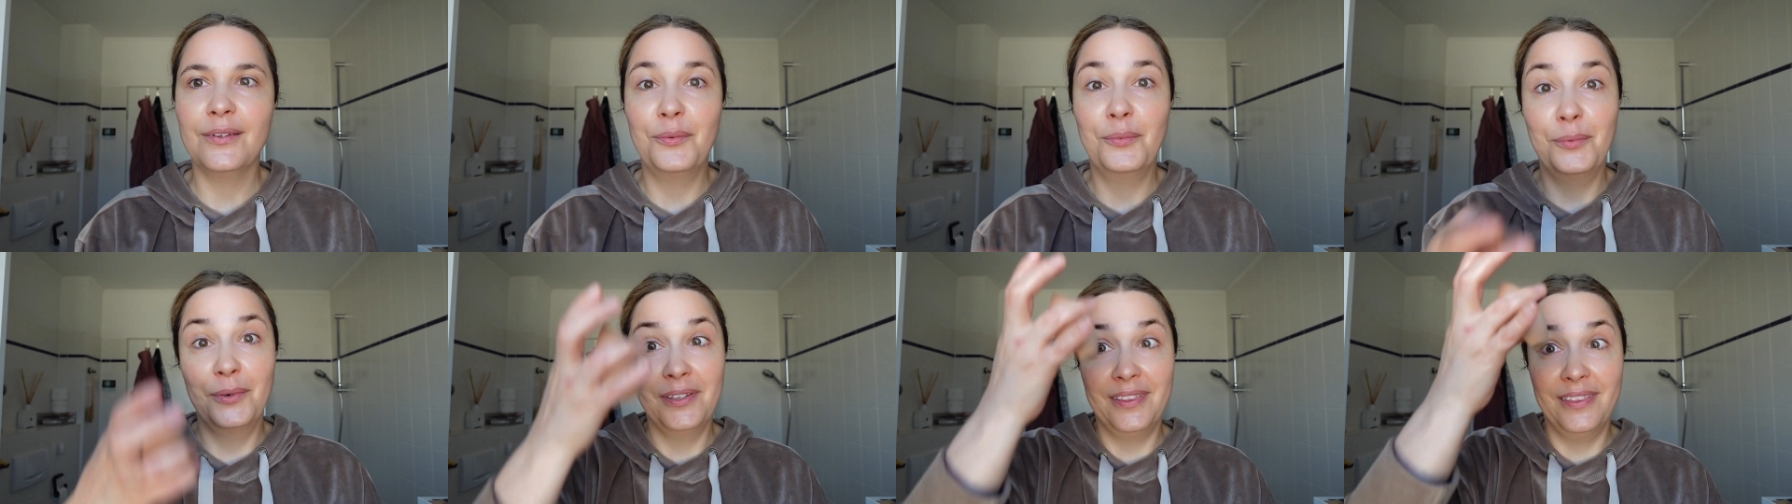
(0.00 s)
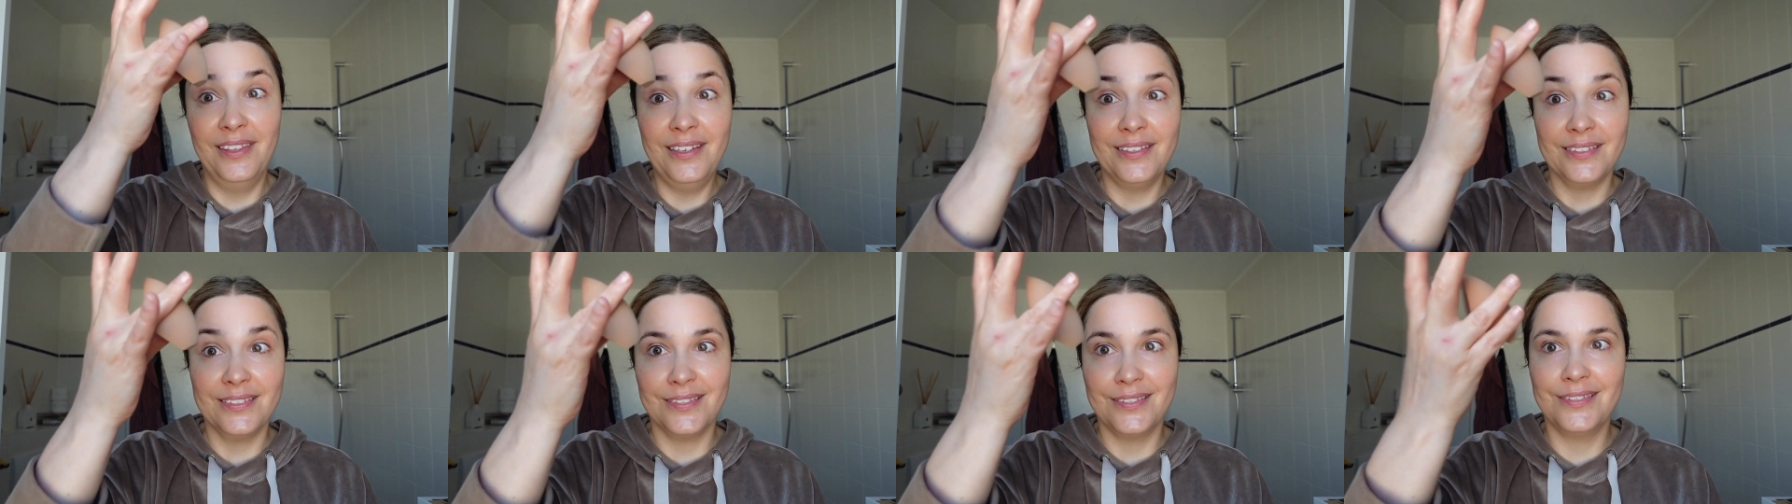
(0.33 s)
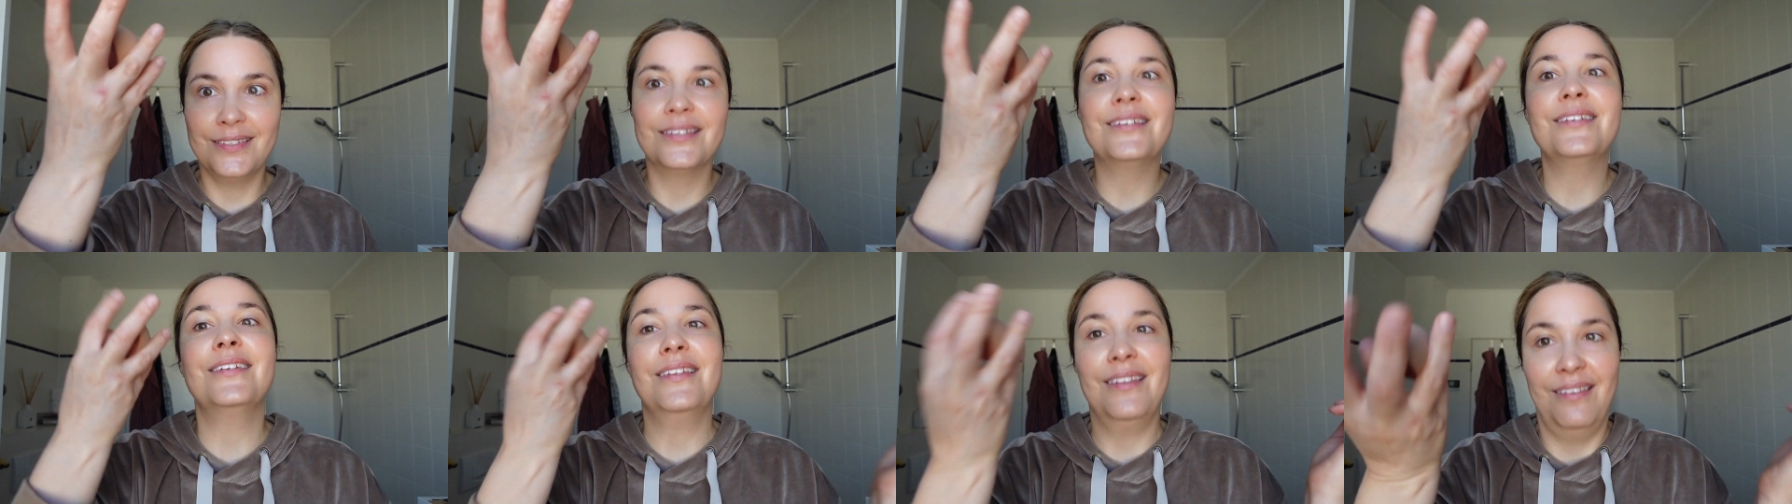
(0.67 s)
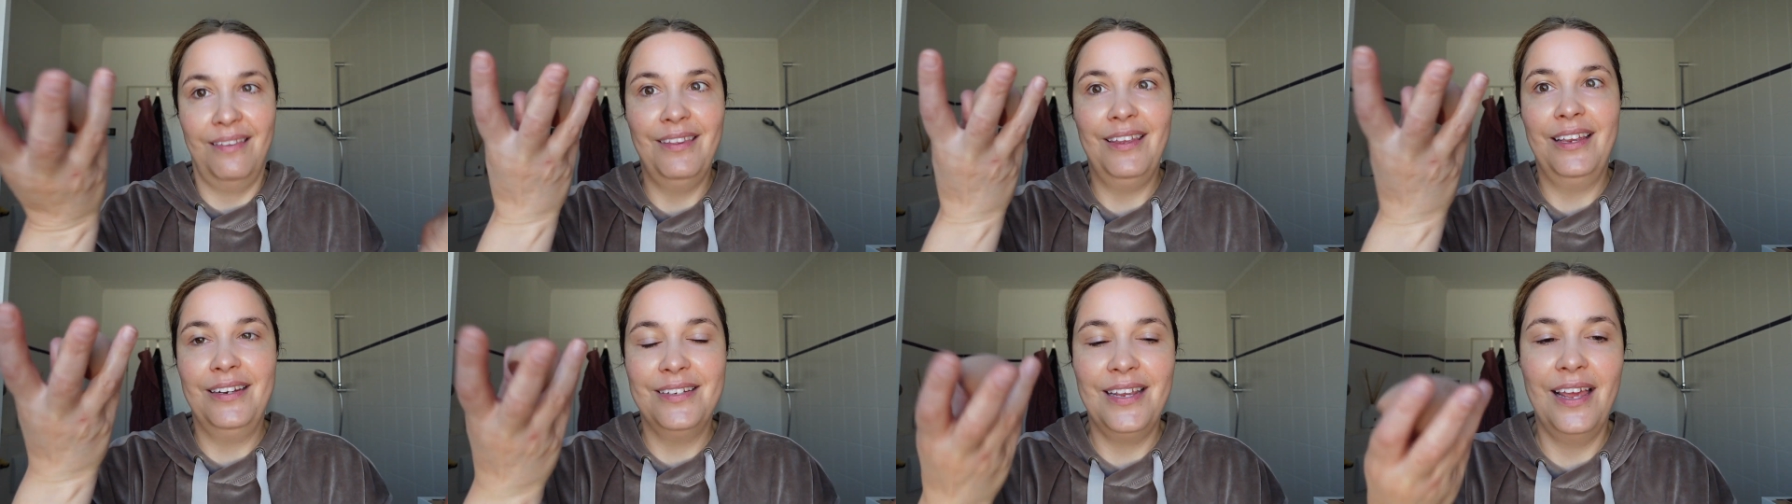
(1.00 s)
with this,
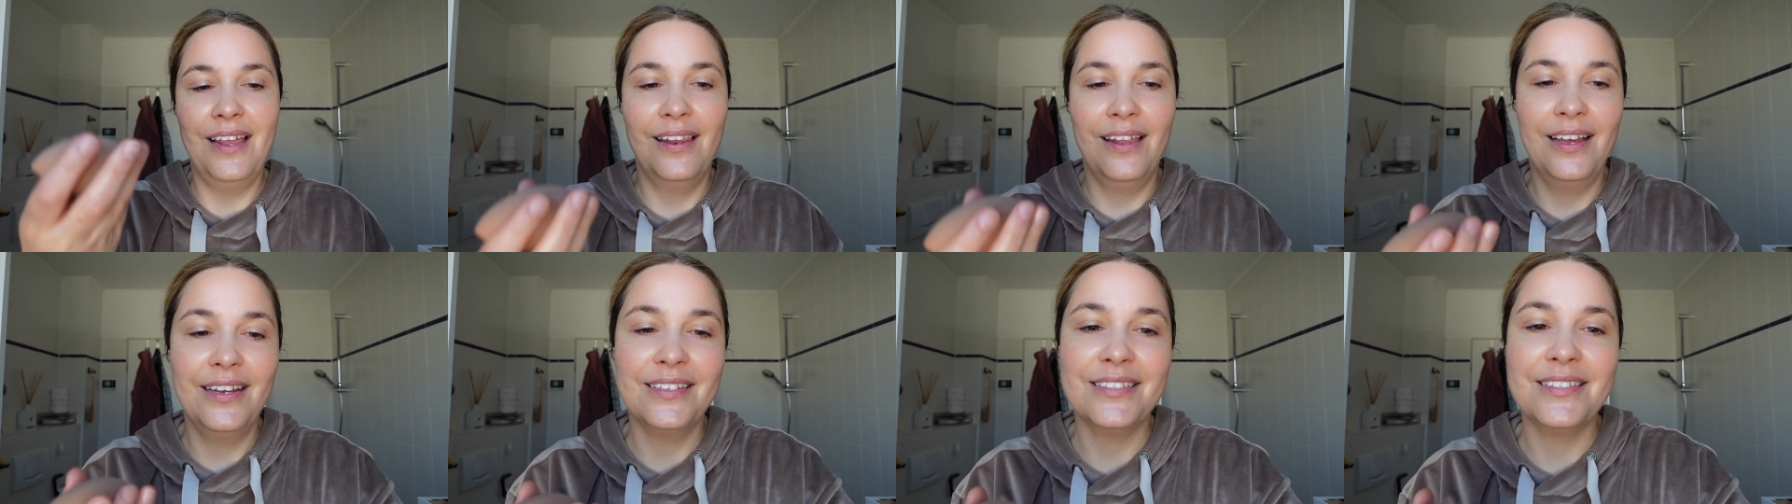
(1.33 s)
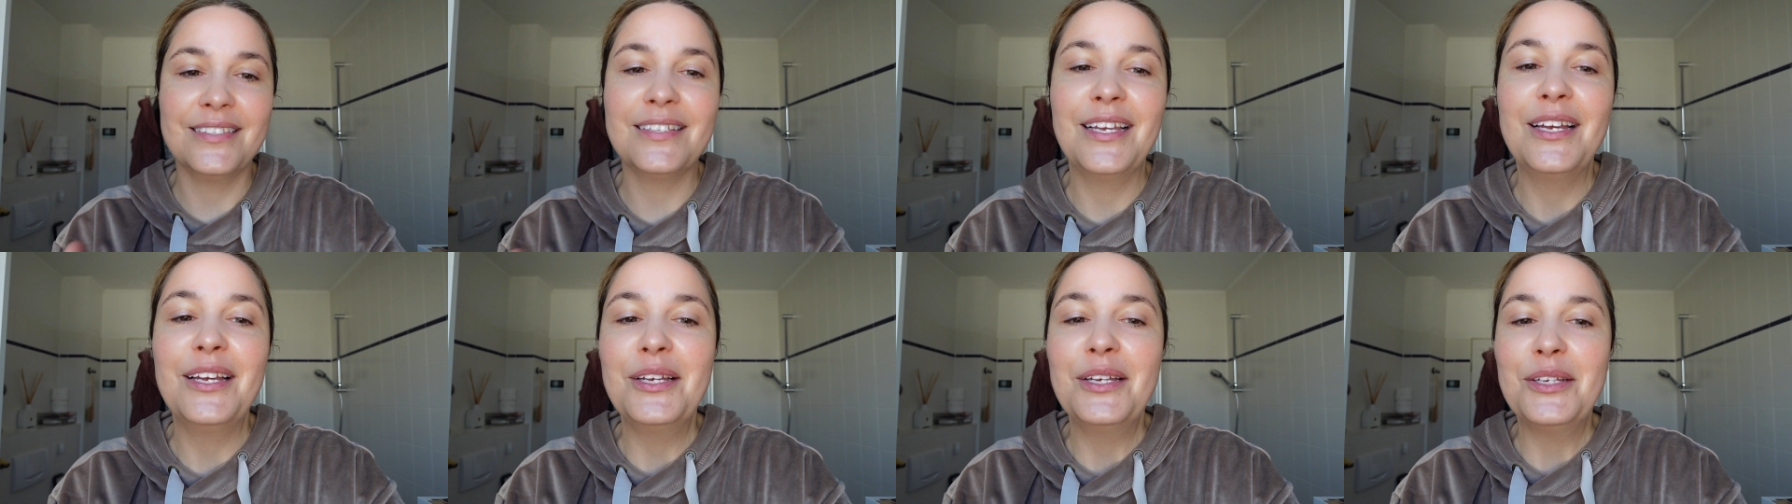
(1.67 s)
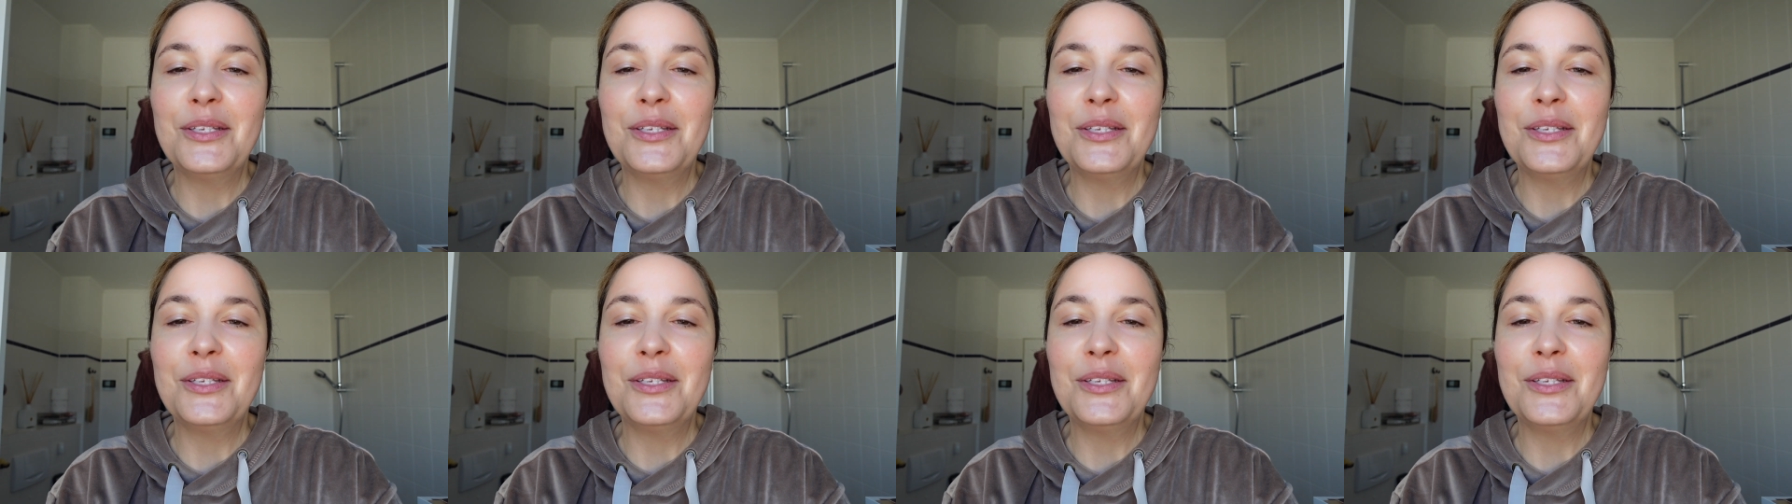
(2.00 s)
they tell us.